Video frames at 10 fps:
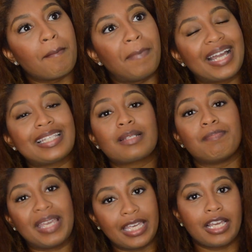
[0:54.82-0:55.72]
by
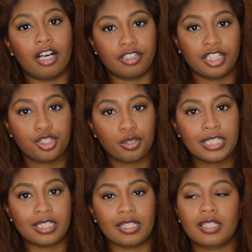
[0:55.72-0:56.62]
making healthier
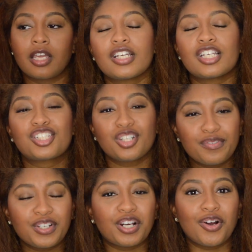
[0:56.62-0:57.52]
choices. So
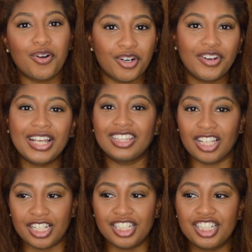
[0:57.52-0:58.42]
if you're ordering
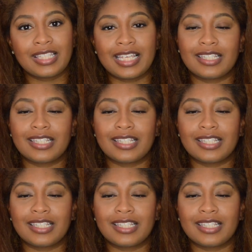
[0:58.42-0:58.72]
lunch,